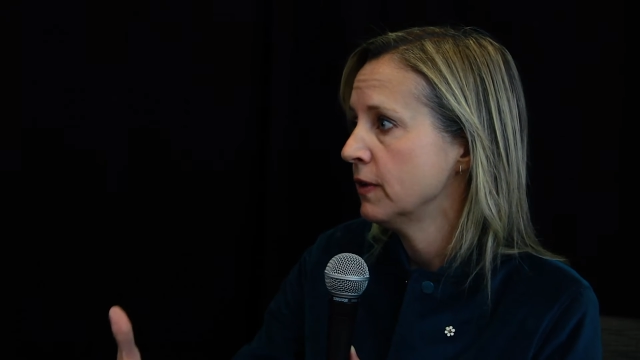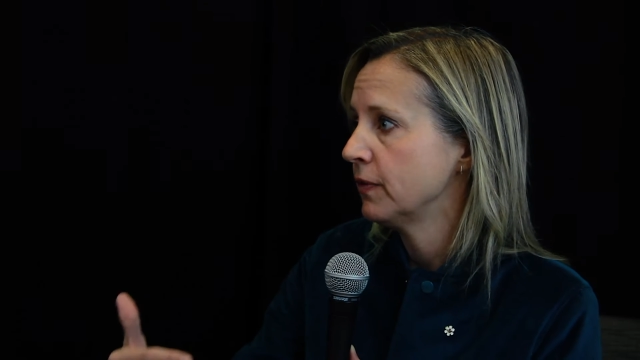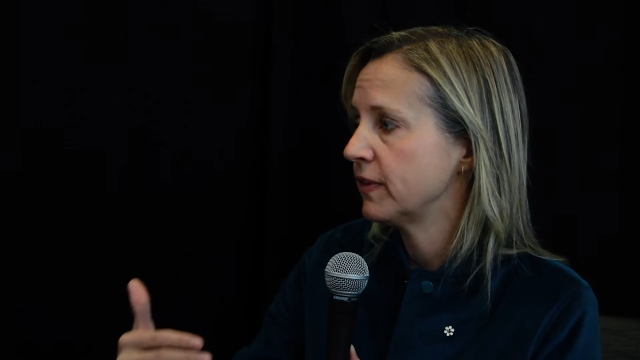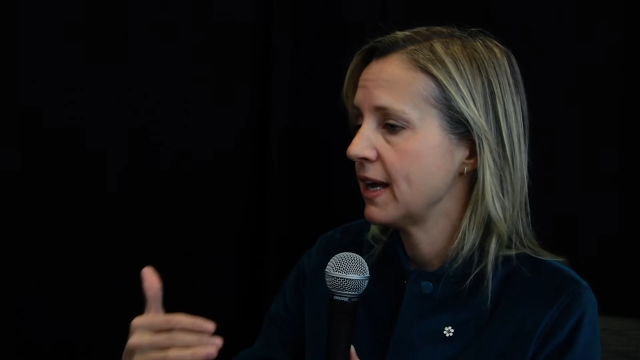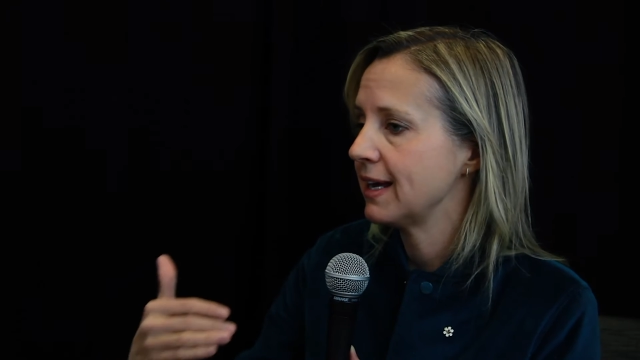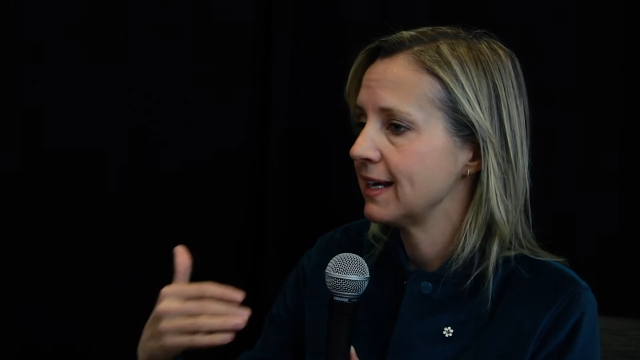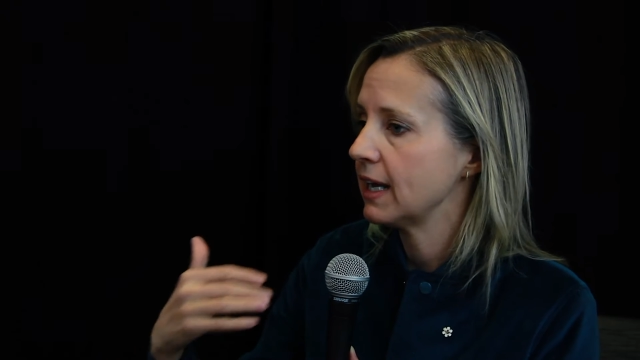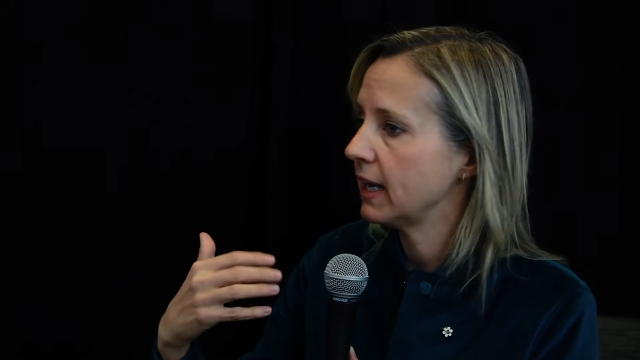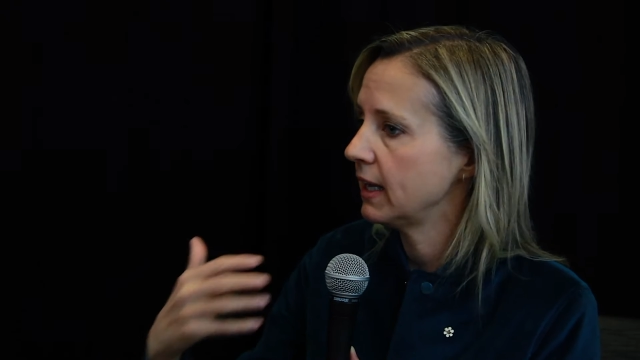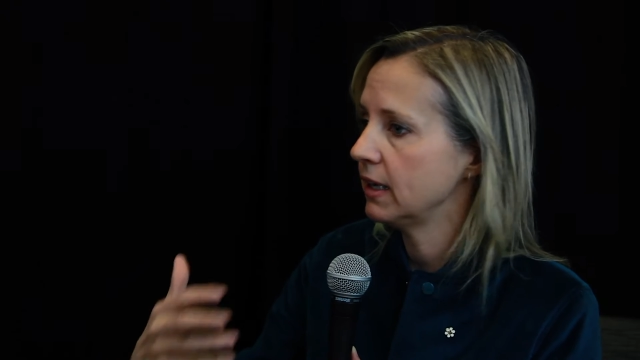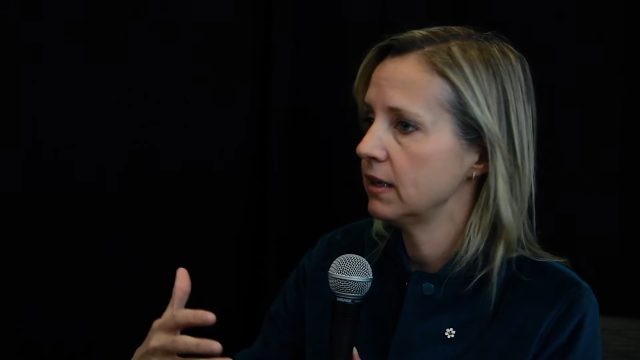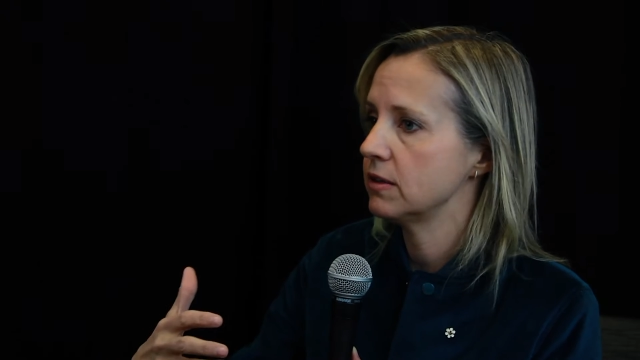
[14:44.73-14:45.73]
they
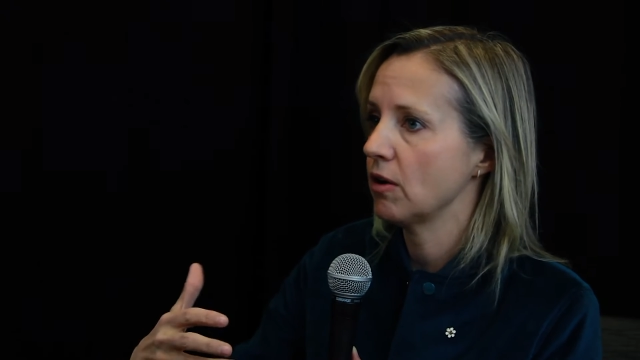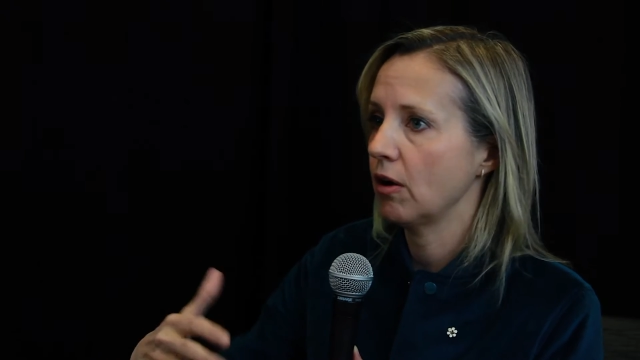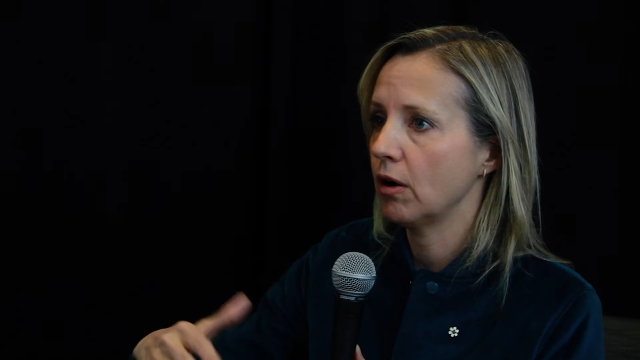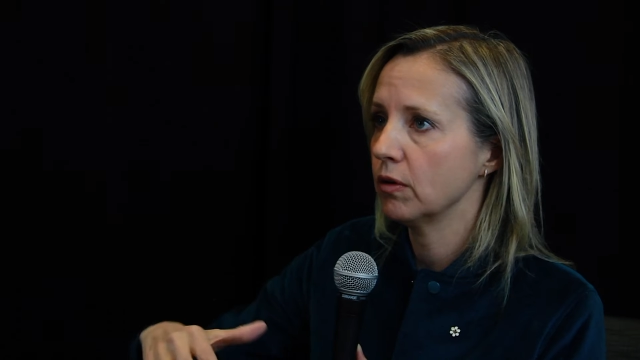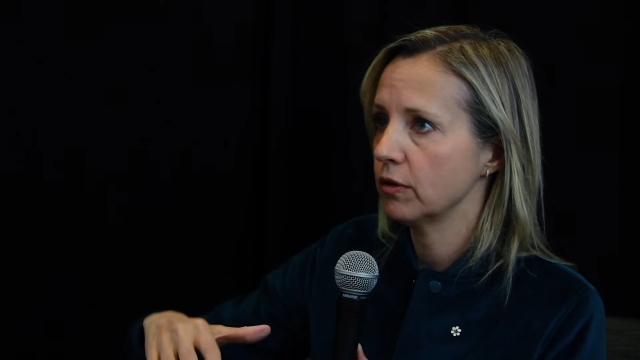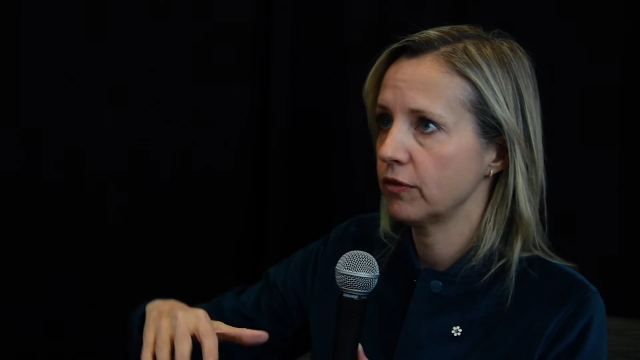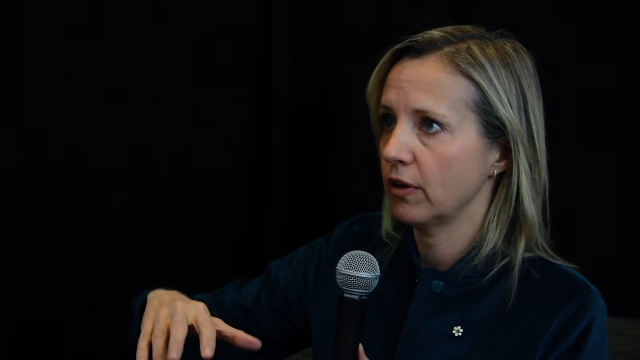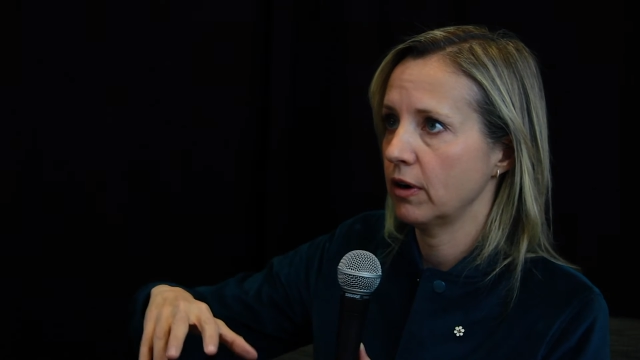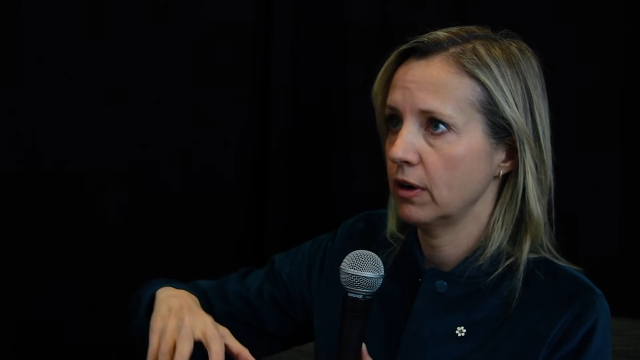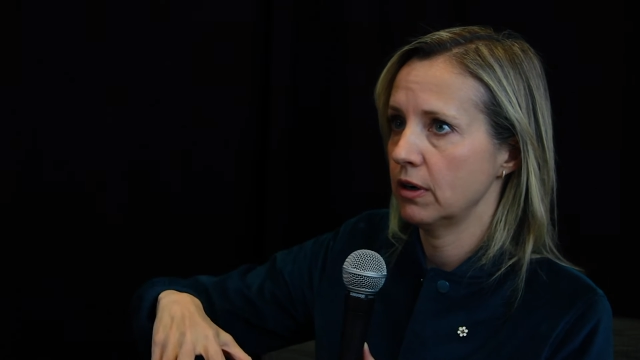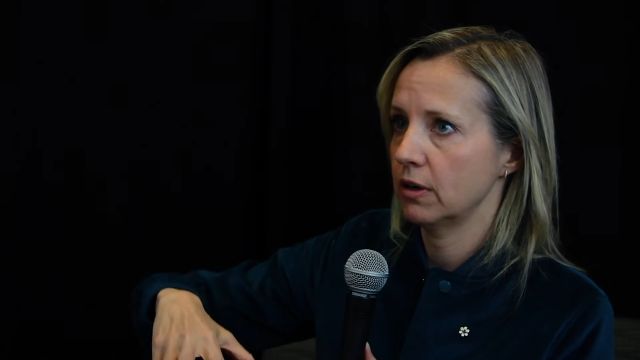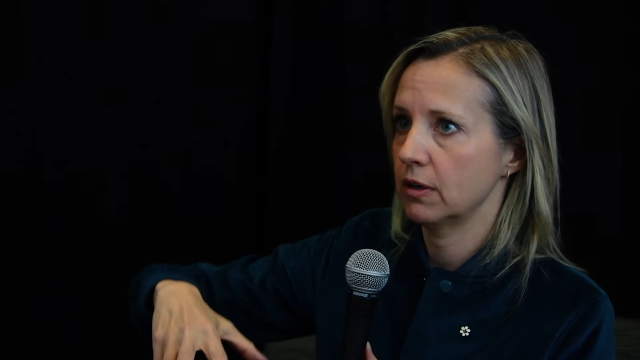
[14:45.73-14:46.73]
hid all of
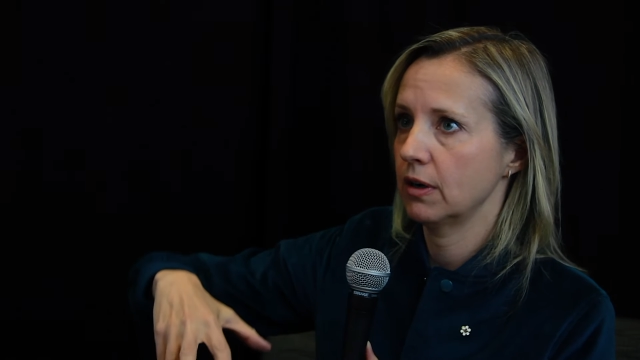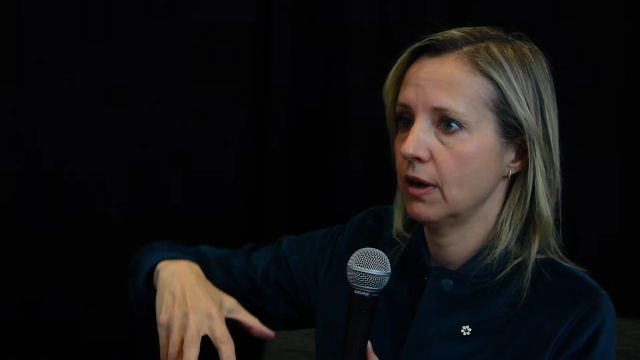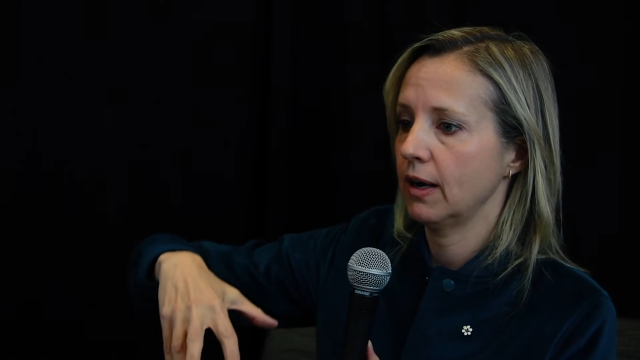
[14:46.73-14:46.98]
our